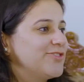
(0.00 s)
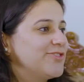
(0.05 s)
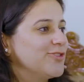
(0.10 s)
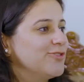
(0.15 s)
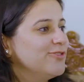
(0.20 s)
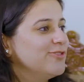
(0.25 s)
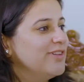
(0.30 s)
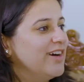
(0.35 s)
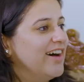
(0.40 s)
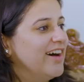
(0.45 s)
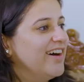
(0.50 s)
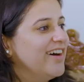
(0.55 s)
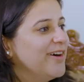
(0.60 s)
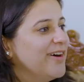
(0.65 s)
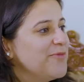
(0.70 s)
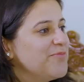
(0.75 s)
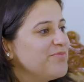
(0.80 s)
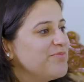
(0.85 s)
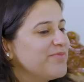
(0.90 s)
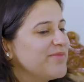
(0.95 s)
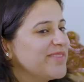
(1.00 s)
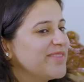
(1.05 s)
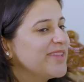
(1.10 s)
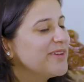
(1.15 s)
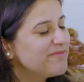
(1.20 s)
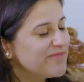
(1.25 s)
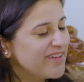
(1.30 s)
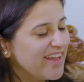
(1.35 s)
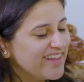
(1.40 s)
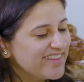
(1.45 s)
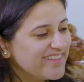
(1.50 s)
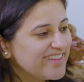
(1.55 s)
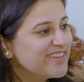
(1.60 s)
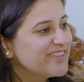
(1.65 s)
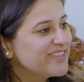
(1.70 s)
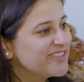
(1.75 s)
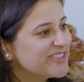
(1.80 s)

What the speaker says: So, surprising,